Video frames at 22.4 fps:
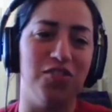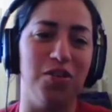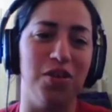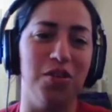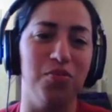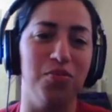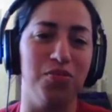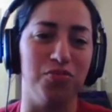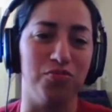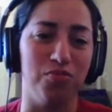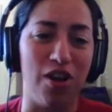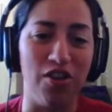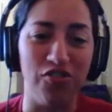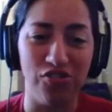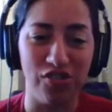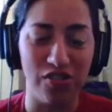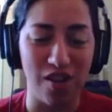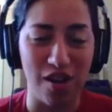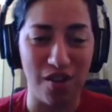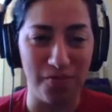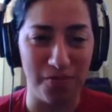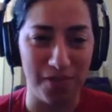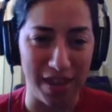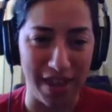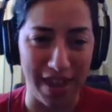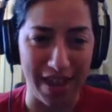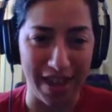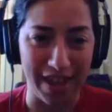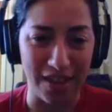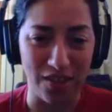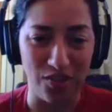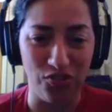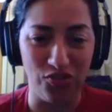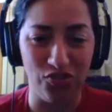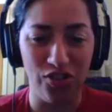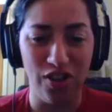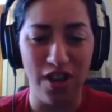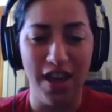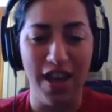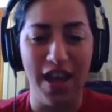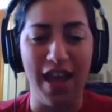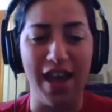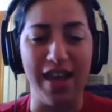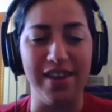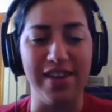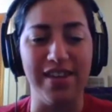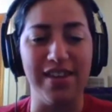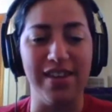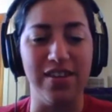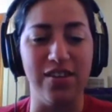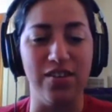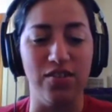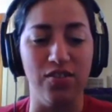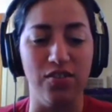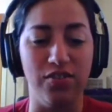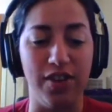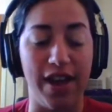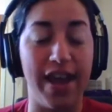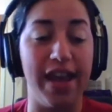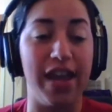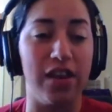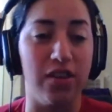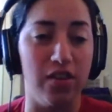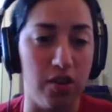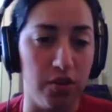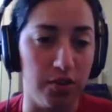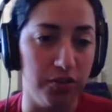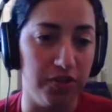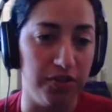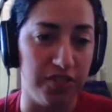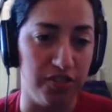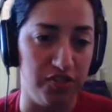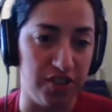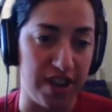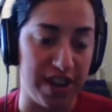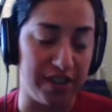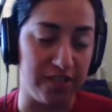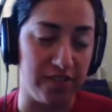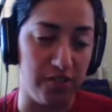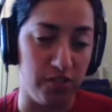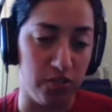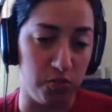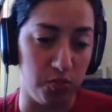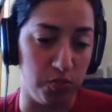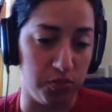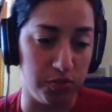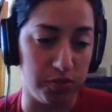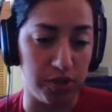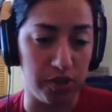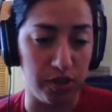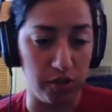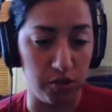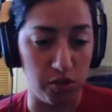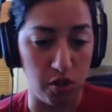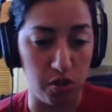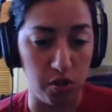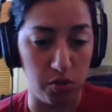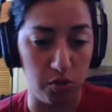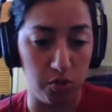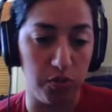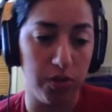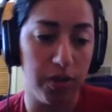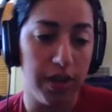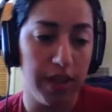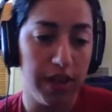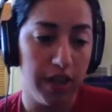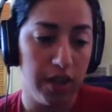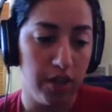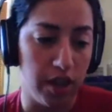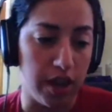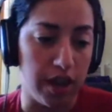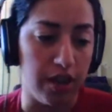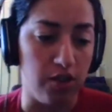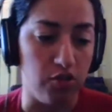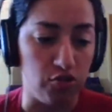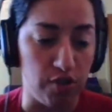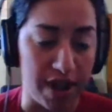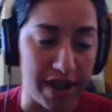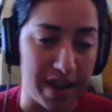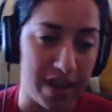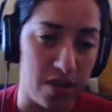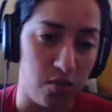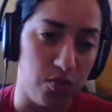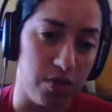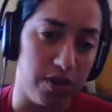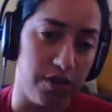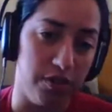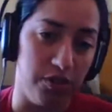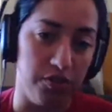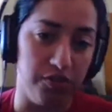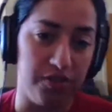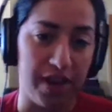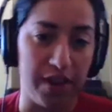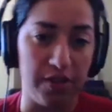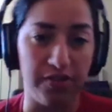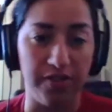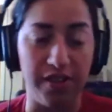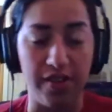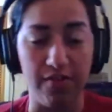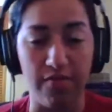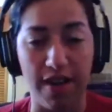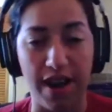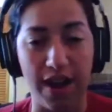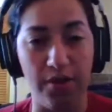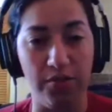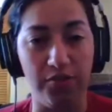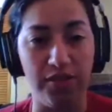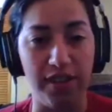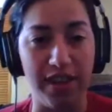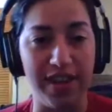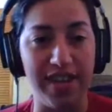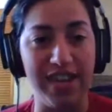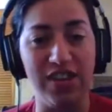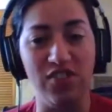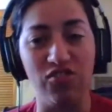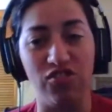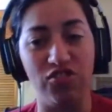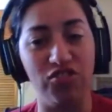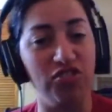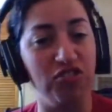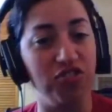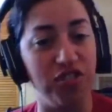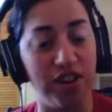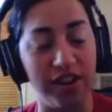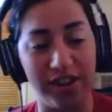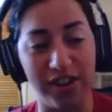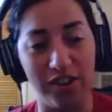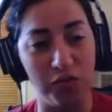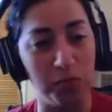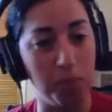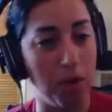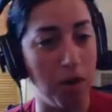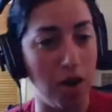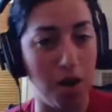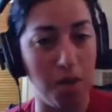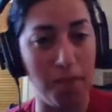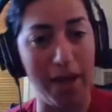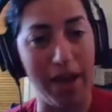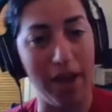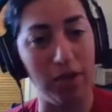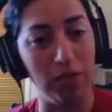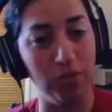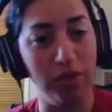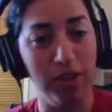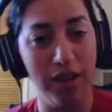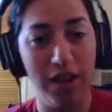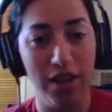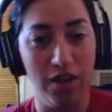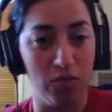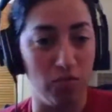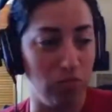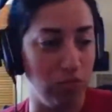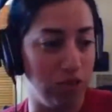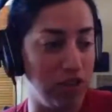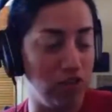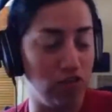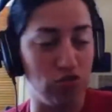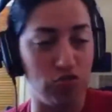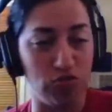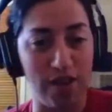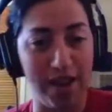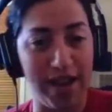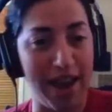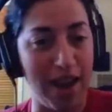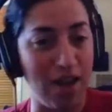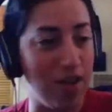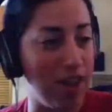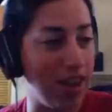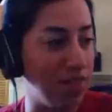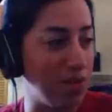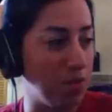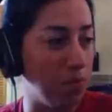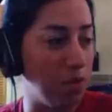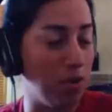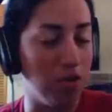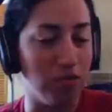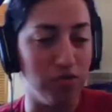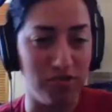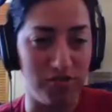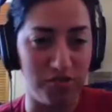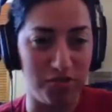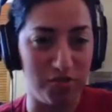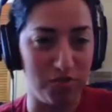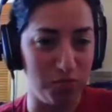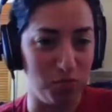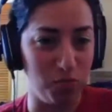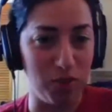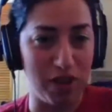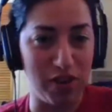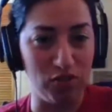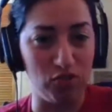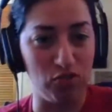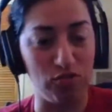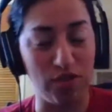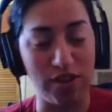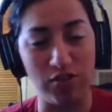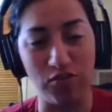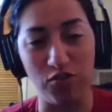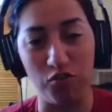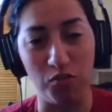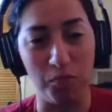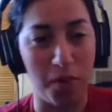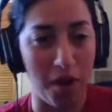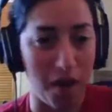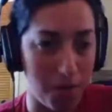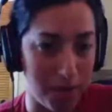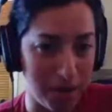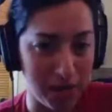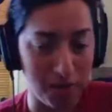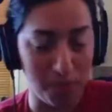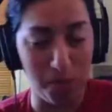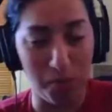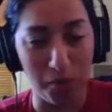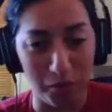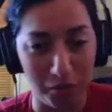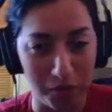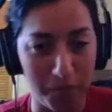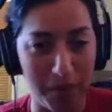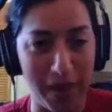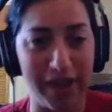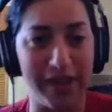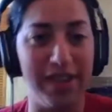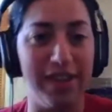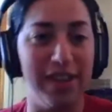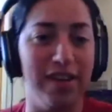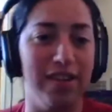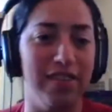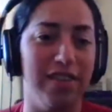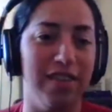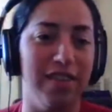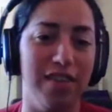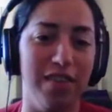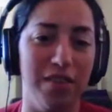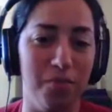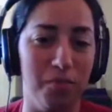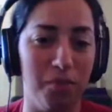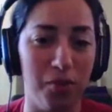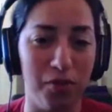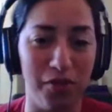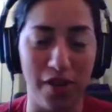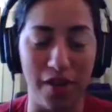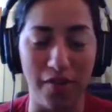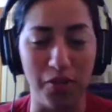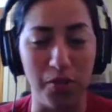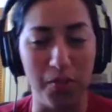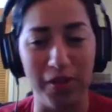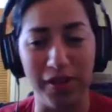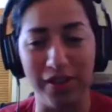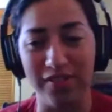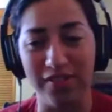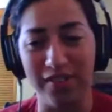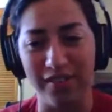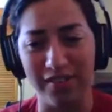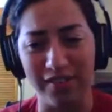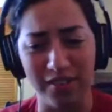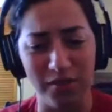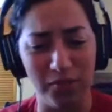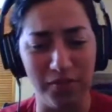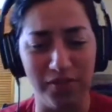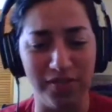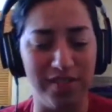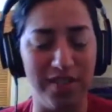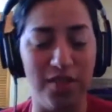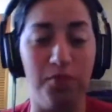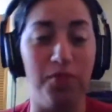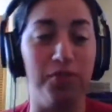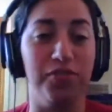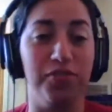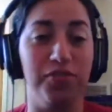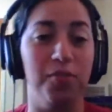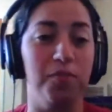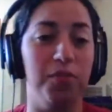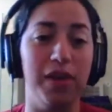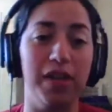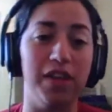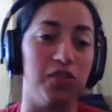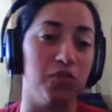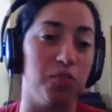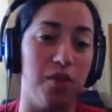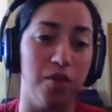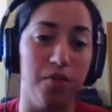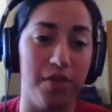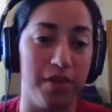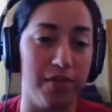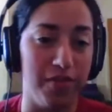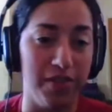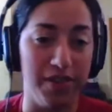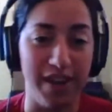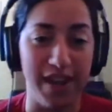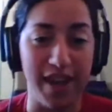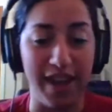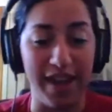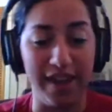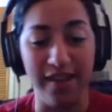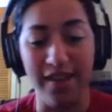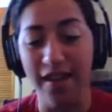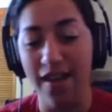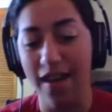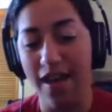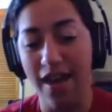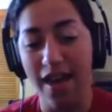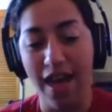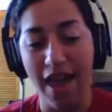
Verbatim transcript: So he was rushing off the edge, and he diagnosed that Jack Sears was going to go try to hit one of those outside routes. And he just stuck his palm out, reached straight out, and the ball just went straight to his palm, and he pulled it back in and then pulled off the pick six. It was the biggest moment of the day.